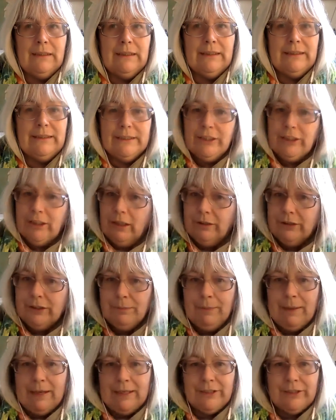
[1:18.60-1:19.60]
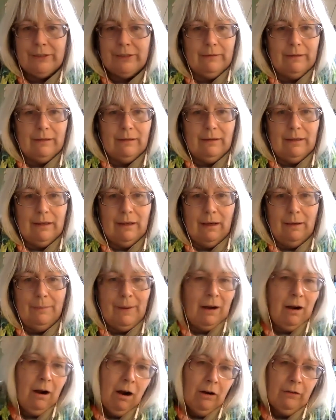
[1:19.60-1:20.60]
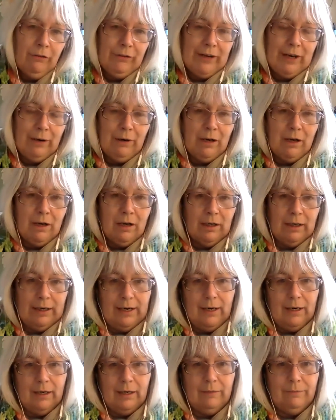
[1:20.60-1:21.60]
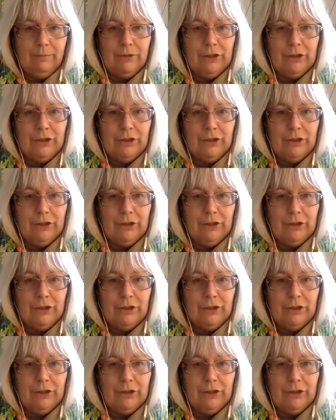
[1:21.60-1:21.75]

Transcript: consider going to bed about half an hour earlier